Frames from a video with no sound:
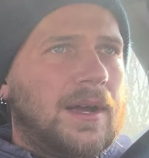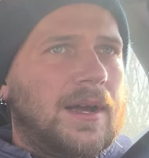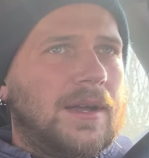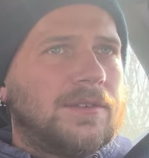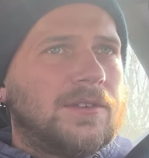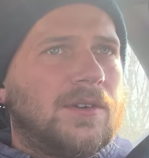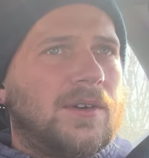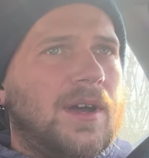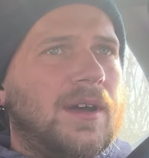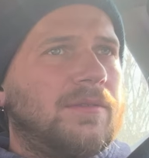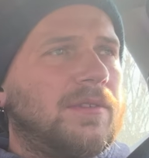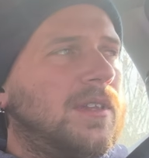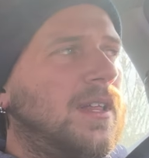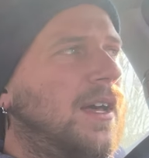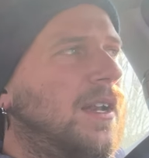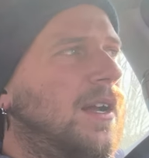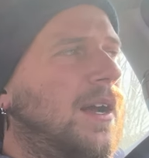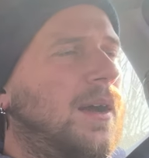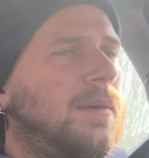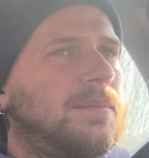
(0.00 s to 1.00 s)
don't have a
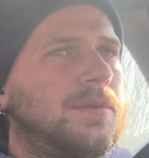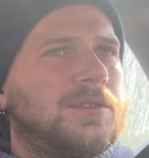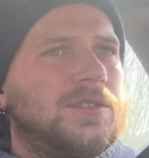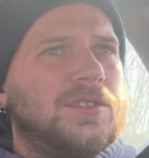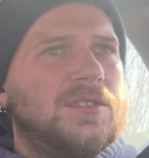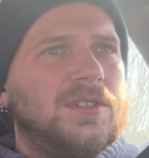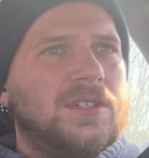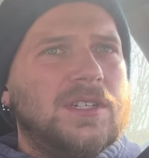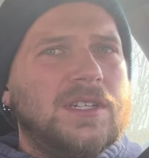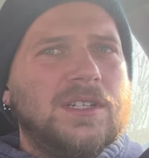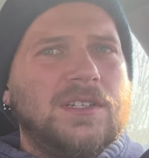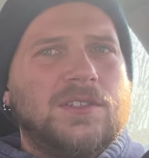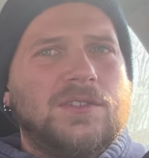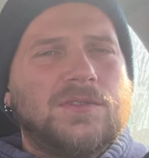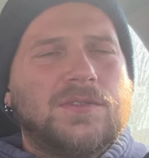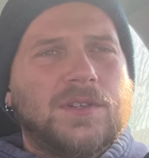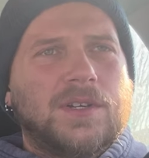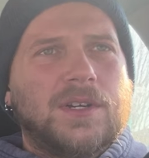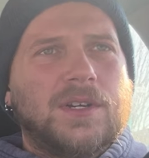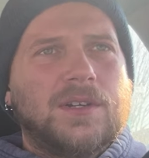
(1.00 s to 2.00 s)
lot of opportunities
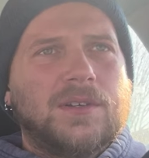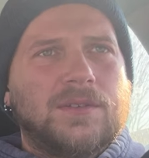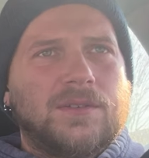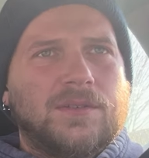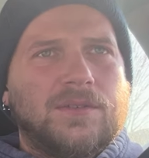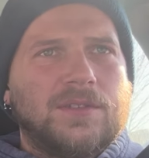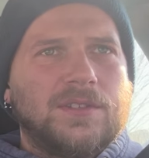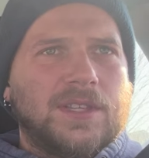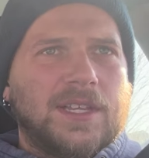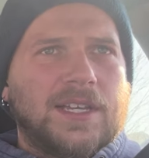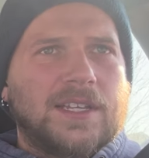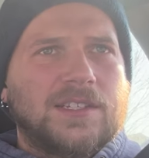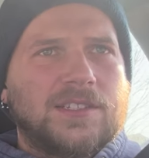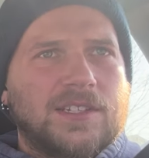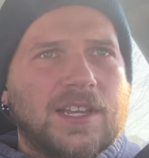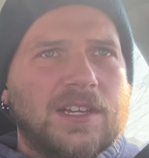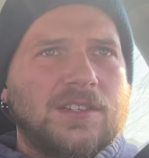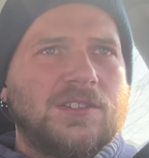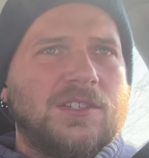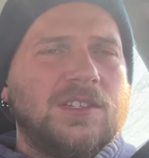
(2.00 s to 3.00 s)
for like
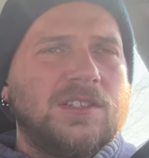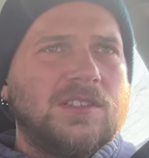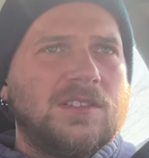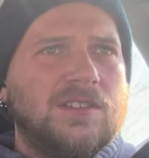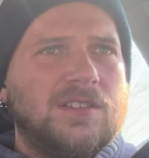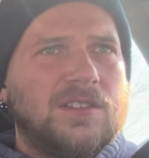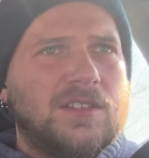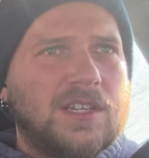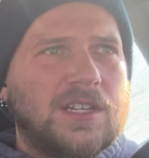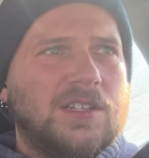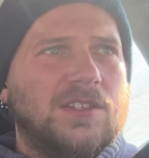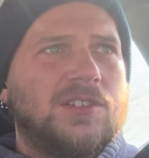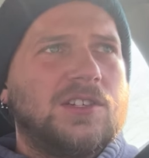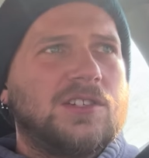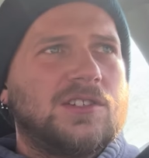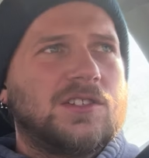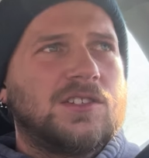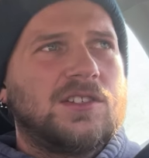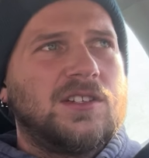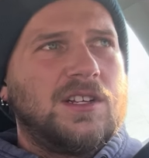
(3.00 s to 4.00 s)
sessions, then
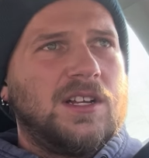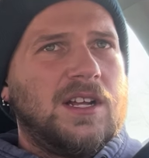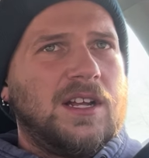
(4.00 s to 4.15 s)
just